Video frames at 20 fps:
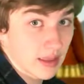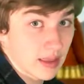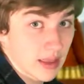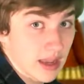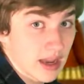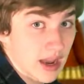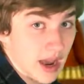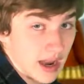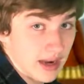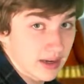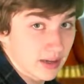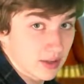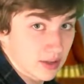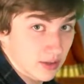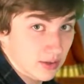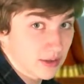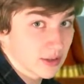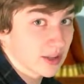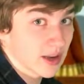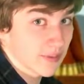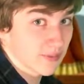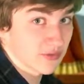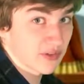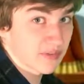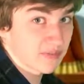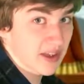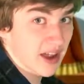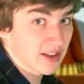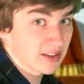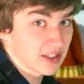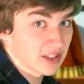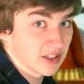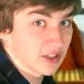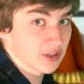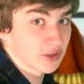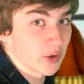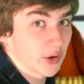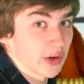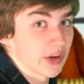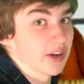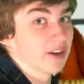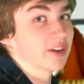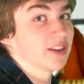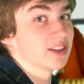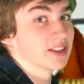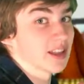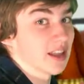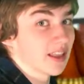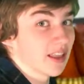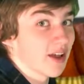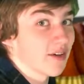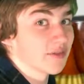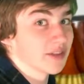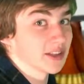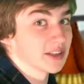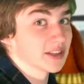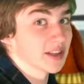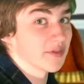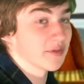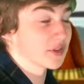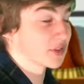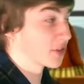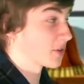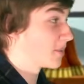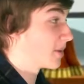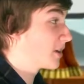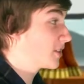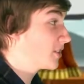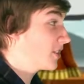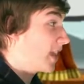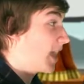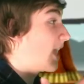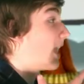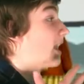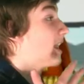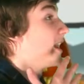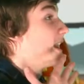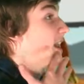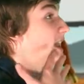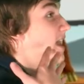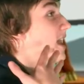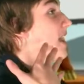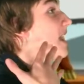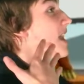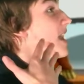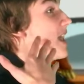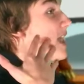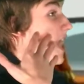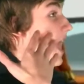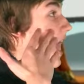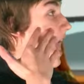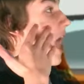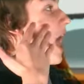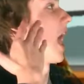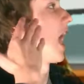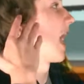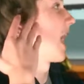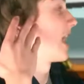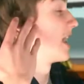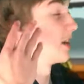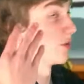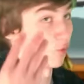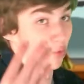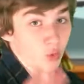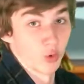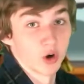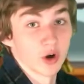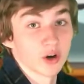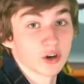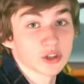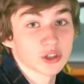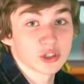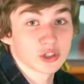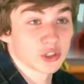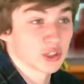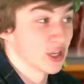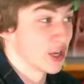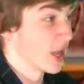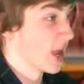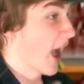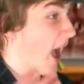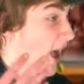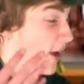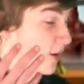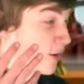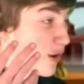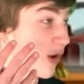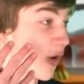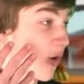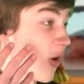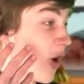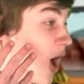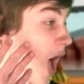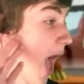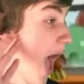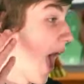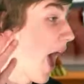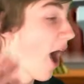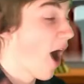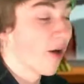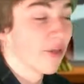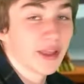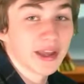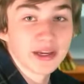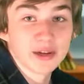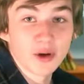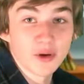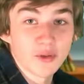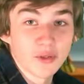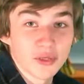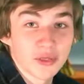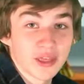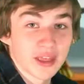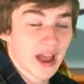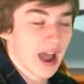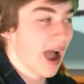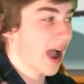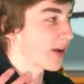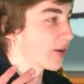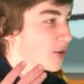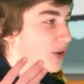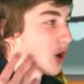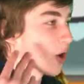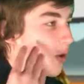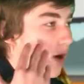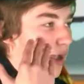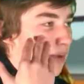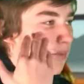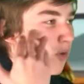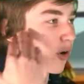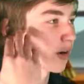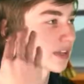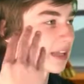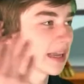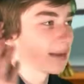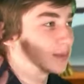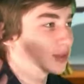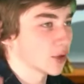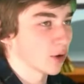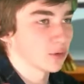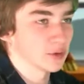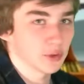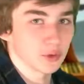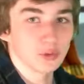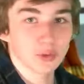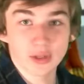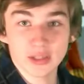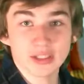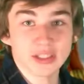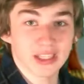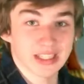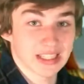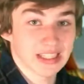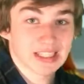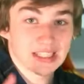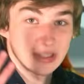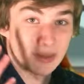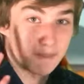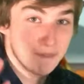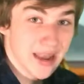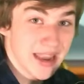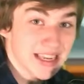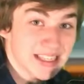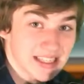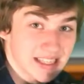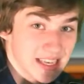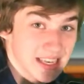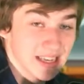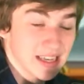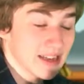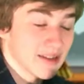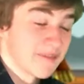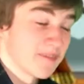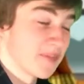that they kind of took some from 1000 Year Door here because they love this level so much, and it works. I don't know how they don't I don't know why more games don't do this because this is amazing.